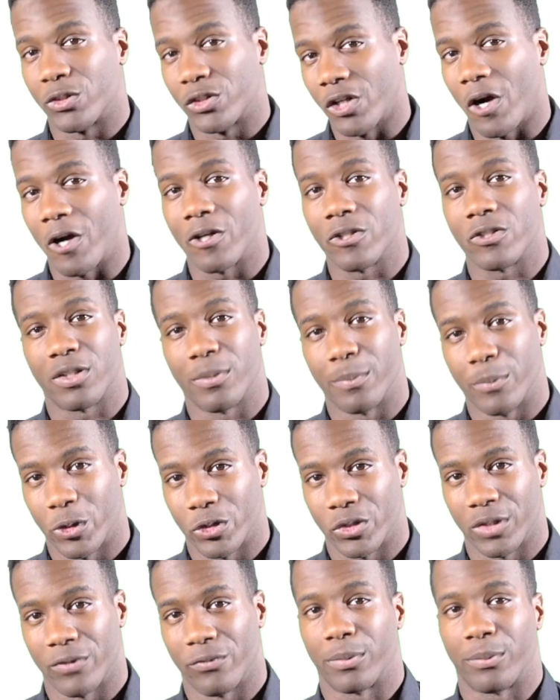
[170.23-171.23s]
charge the
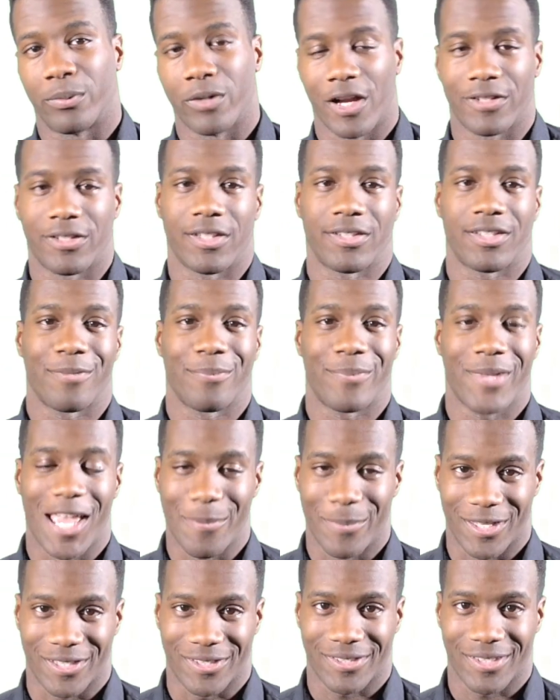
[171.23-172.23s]
merchant for processing
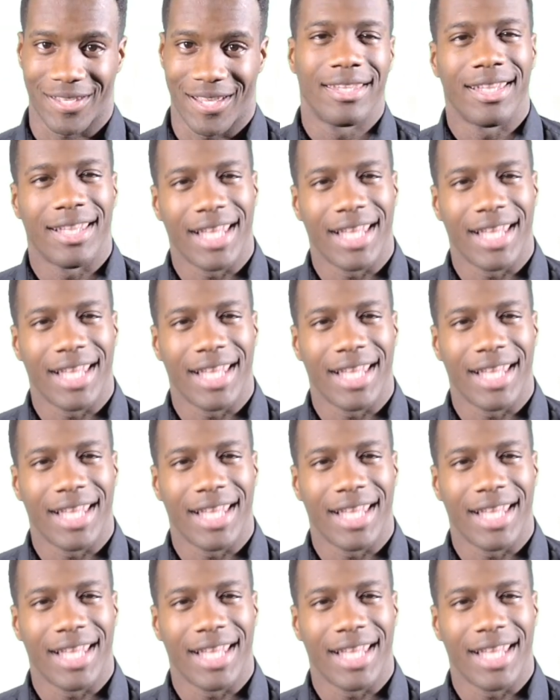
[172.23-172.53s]
payments.